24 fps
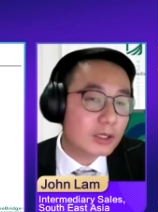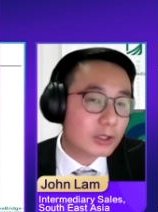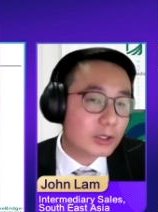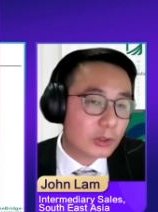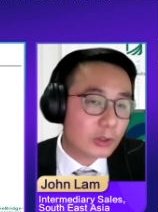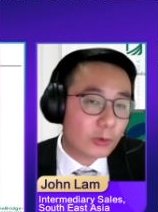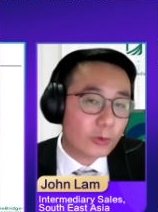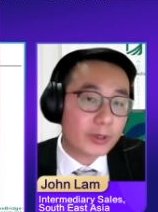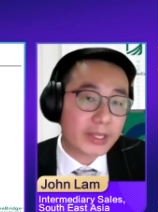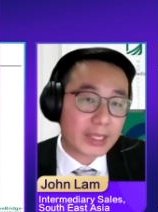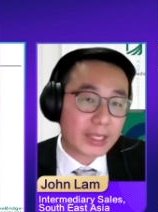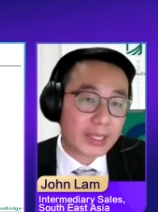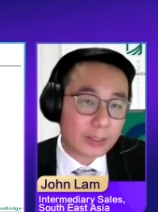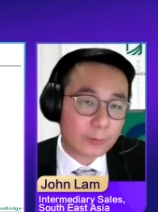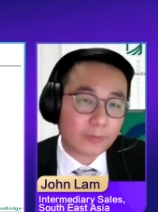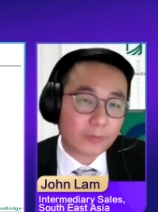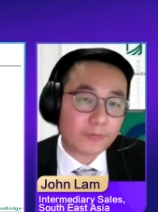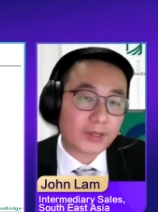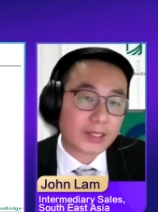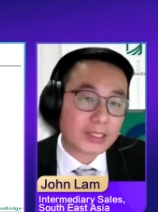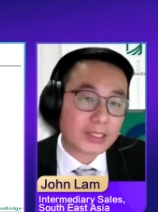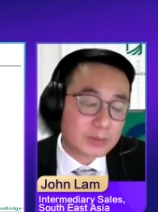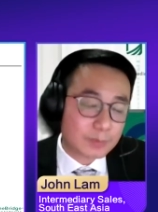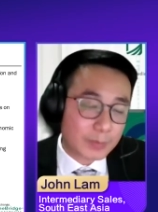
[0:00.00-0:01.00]
go ahead with
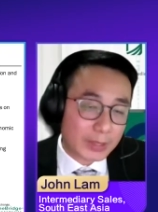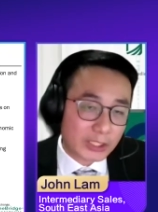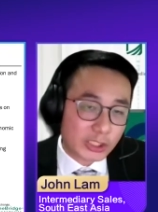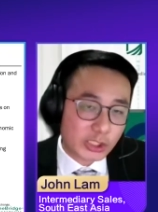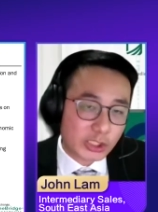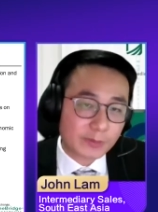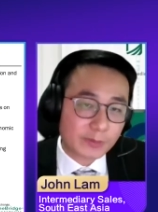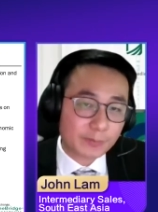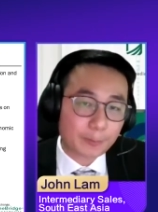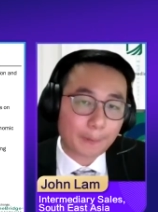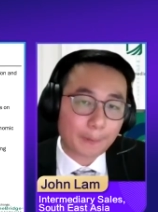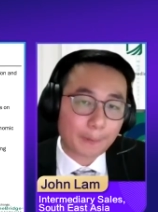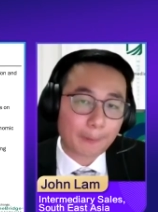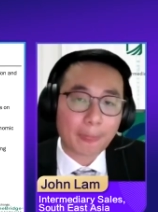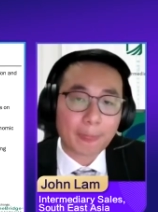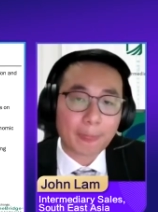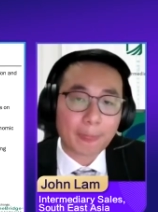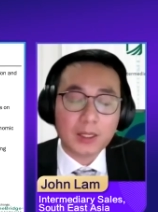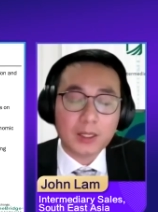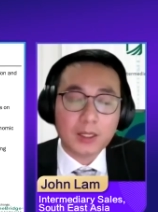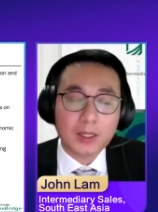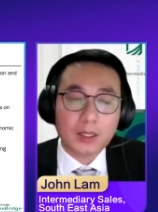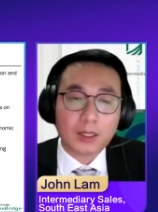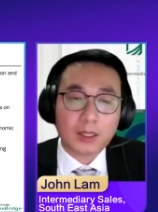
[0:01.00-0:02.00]
expansion.
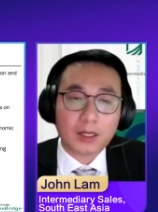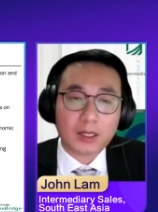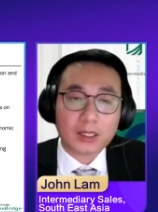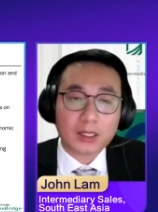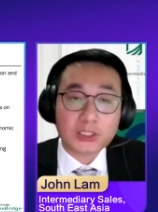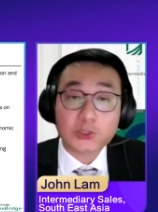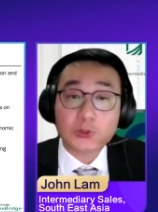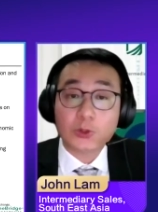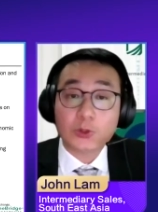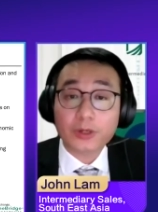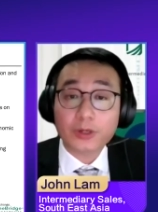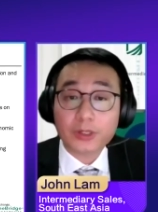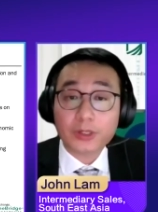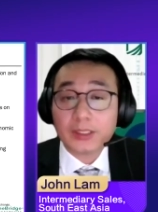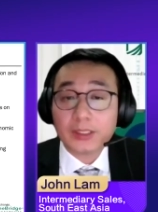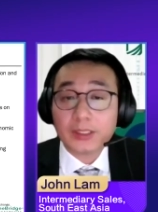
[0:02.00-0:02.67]
Stronger